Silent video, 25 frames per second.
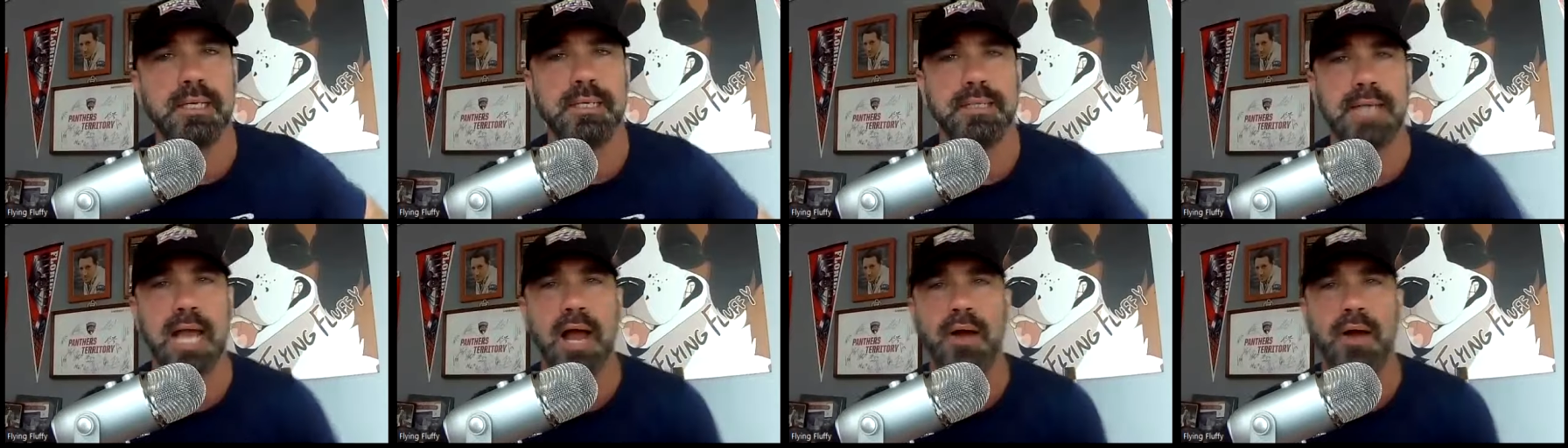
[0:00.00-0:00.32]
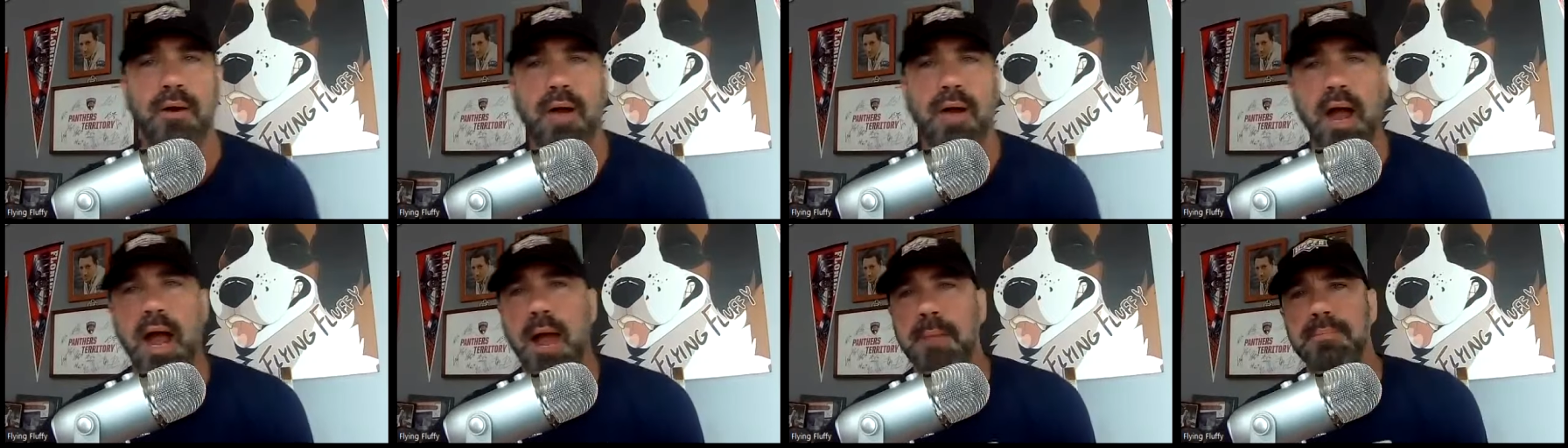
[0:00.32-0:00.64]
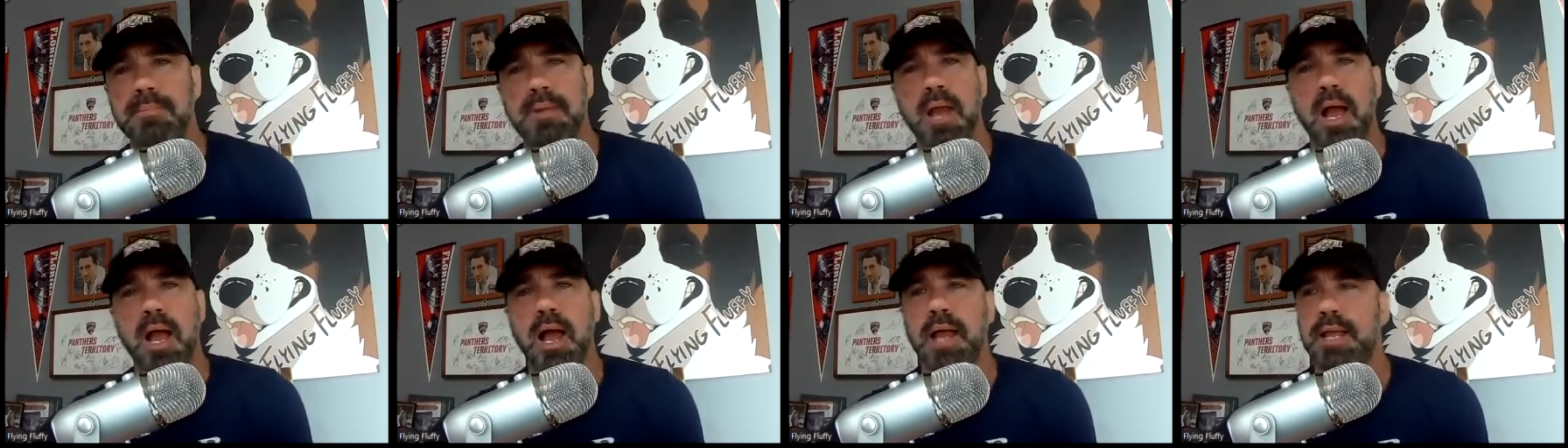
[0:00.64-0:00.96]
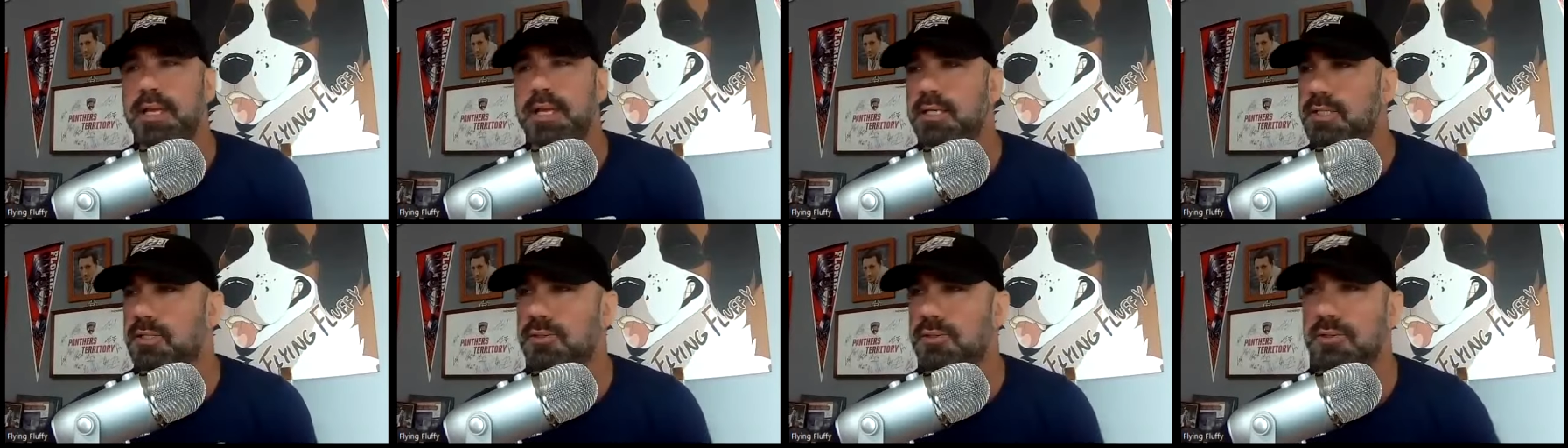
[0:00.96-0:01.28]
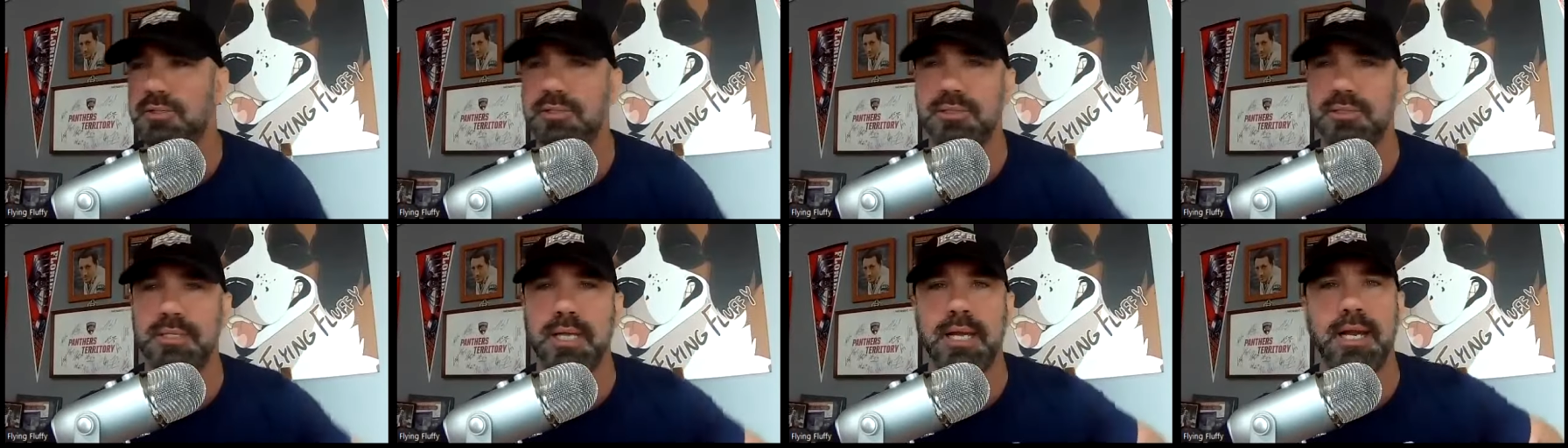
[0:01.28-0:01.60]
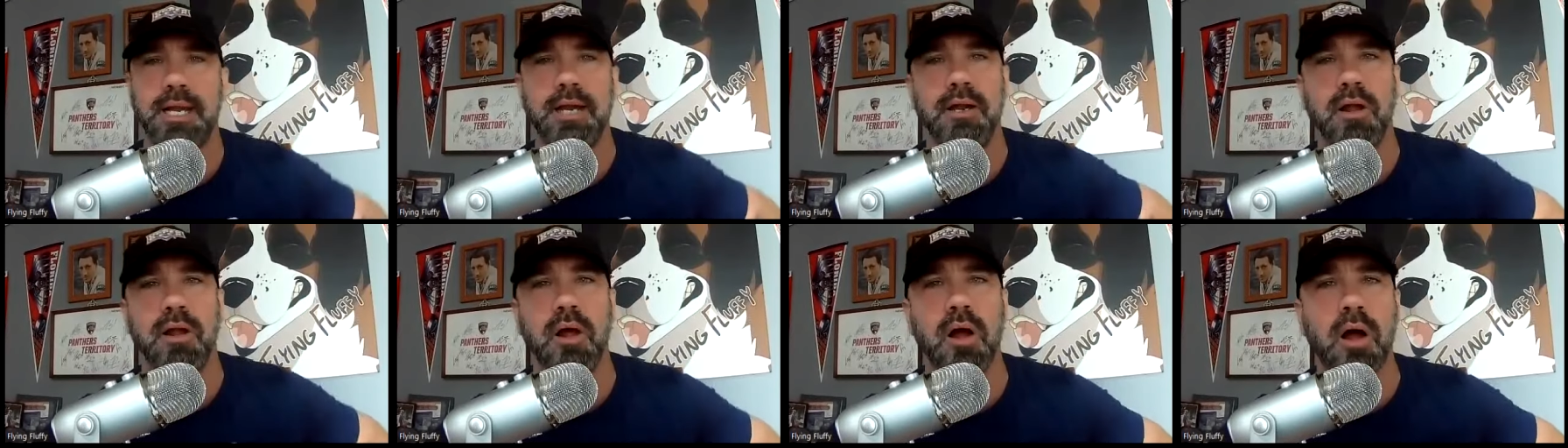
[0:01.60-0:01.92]
Now, I'm not interested
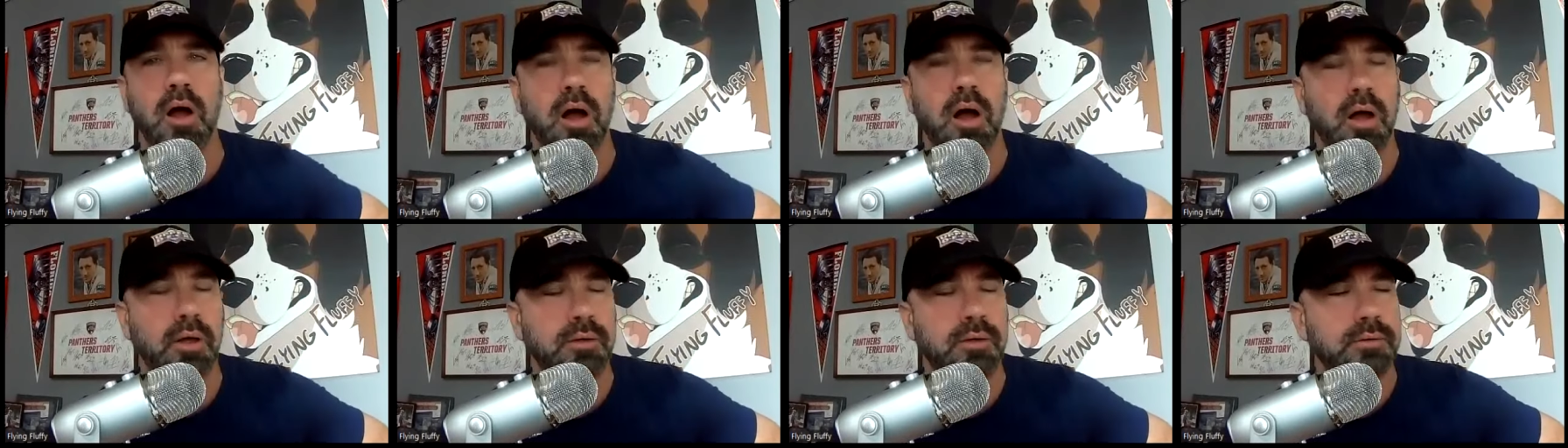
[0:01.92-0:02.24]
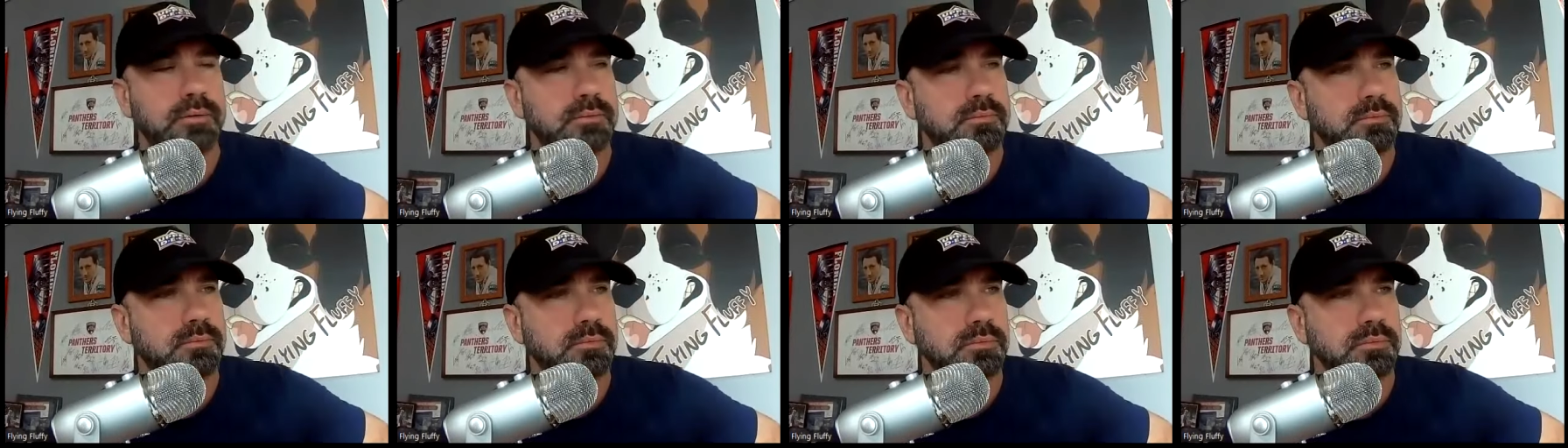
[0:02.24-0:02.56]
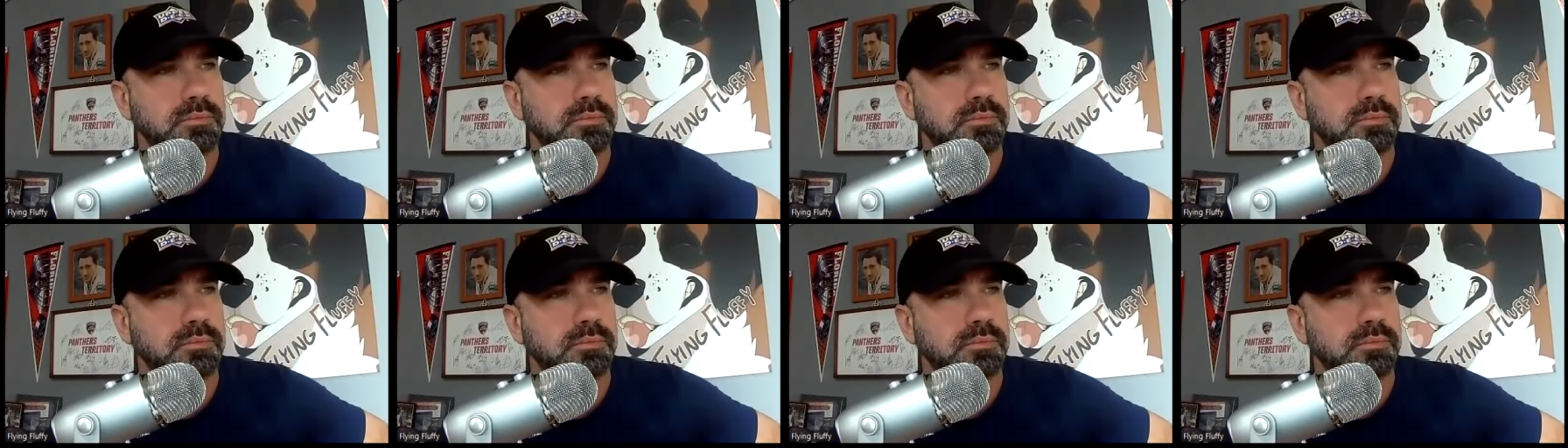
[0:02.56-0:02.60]
at all